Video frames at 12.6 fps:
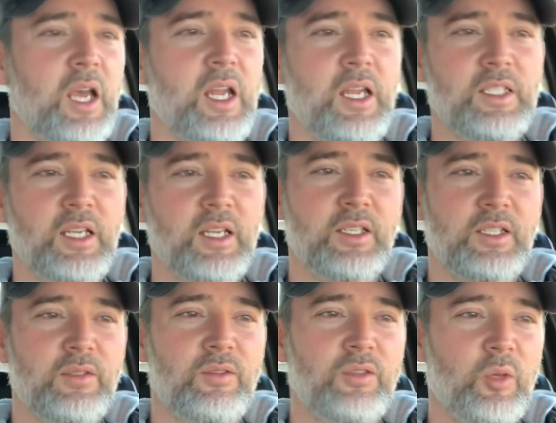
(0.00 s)
It's a
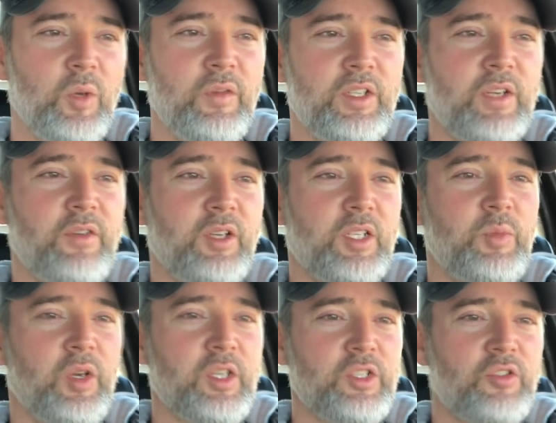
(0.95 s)
little bit of a different
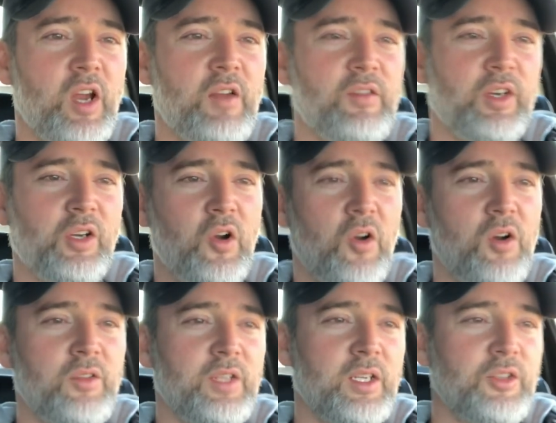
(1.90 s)
experience driving a
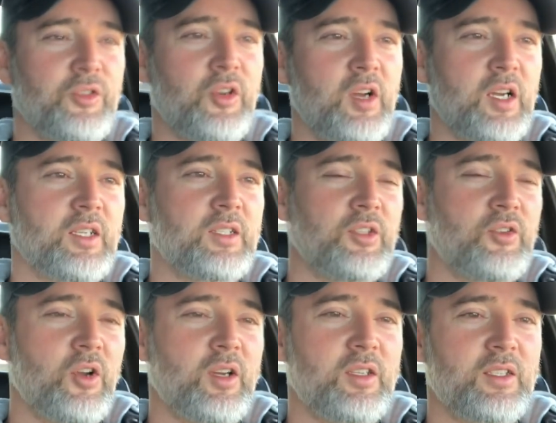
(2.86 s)
car than a truck.
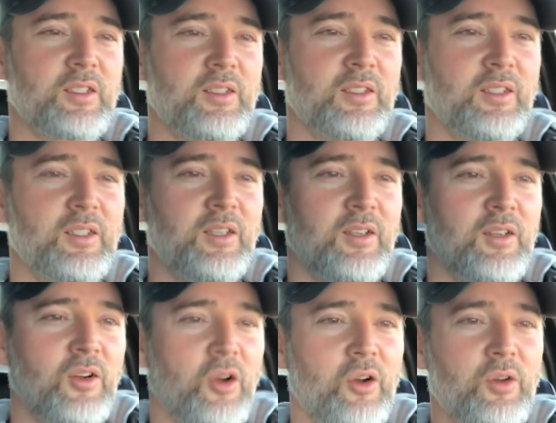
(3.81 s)
The trucks
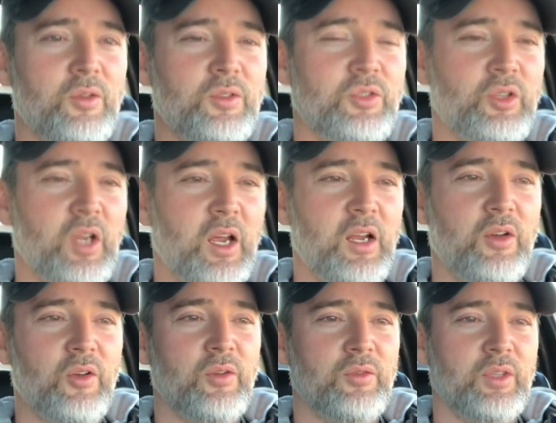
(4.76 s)
are, I don't
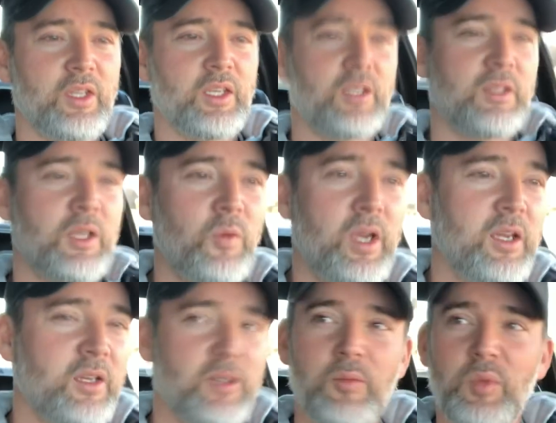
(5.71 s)
know, they
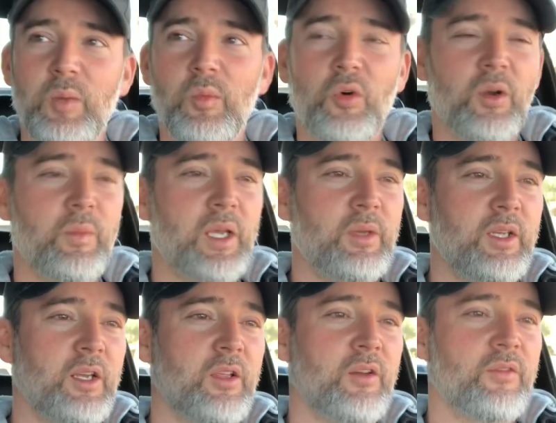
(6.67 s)
weigh a bit more, maybe
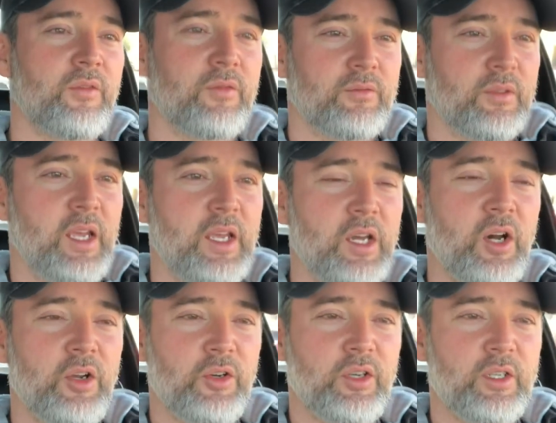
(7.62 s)
another
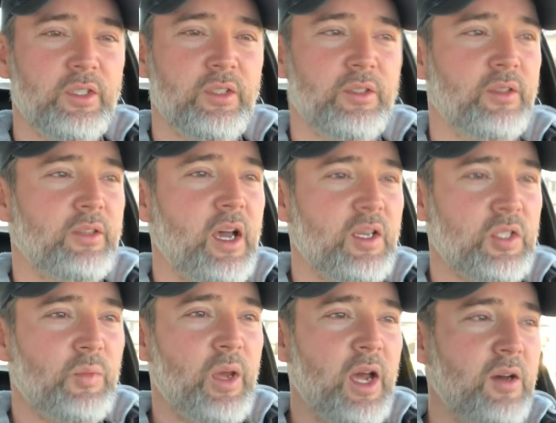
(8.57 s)

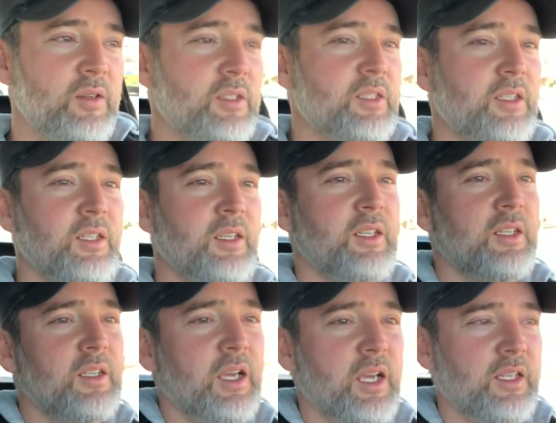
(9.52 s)
800,000 pounds.
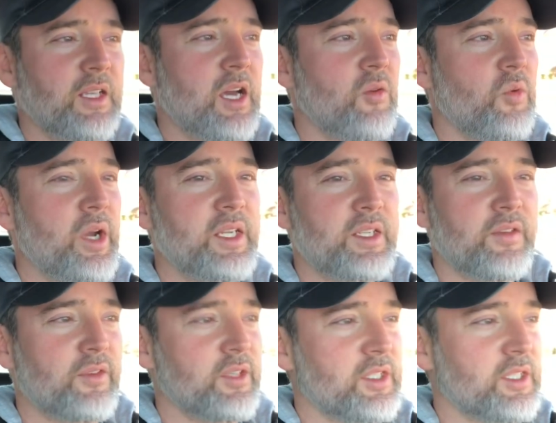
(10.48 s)
And that weight
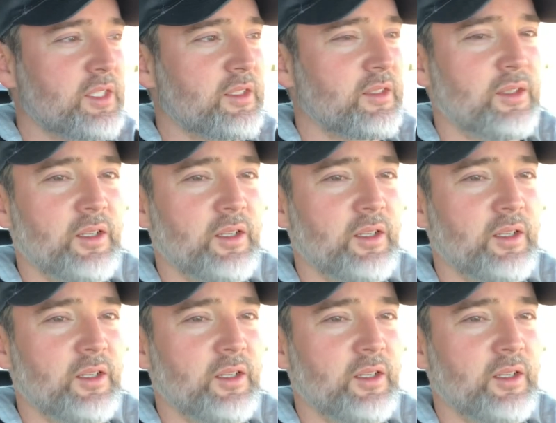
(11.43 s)
difference